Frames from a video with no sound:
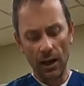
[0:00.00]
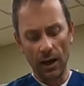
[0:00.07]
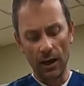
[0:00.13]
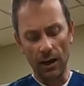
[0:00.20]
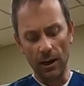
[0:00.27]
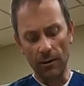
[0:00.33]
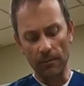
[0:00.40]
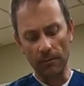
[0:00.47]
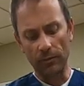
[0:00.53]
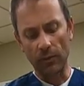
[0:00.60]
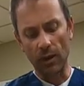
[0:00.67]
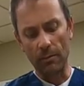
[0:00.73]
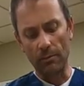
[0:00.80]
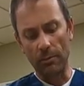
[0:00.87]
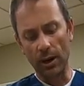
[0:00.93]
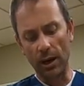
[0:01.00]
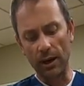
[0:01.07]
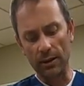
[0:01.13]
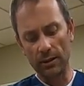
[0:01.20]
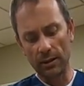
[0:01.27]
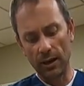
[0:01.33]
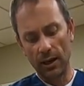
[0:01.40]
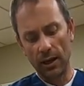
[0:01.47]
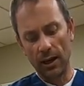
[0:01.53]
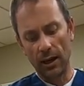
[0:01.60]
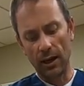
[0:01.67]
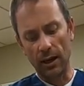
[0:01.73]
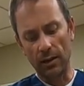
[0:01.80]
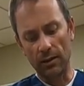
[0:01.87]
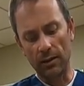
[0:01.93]
Um, but
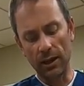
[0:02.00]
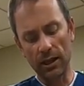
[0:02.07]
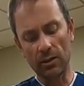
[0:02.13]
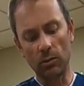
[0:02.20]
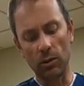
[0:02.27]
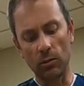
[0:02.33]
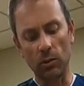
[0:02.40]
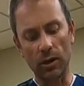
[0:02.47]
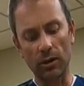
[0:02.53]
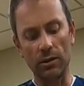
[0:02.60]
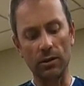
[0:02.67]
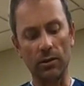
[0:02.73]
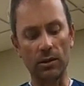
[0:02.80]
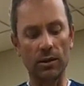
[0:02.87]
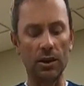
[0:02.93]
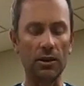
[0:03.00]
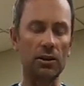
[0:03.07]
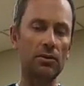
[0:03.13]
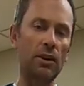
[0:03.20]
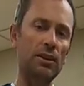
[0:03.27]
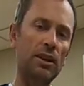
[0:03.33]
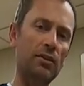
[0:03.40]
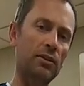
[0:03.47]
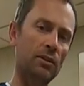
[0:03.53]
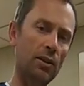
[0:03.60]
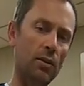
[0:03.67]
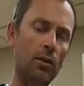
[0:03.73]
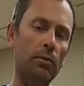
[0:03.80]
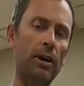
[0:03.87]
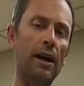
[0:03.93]
uh, the next one we're going to do is kind of stretch out the
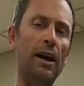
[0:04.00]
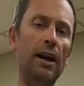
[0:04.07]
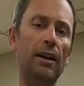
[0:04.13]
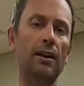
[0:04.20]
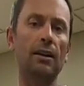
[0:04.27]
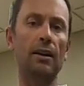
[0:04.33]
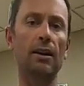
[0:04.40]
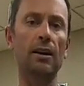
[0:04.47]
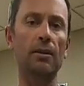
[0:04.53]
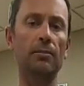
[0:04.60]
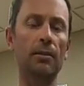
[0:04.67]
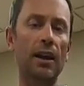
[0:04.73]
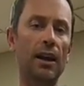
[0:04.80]
lower back um,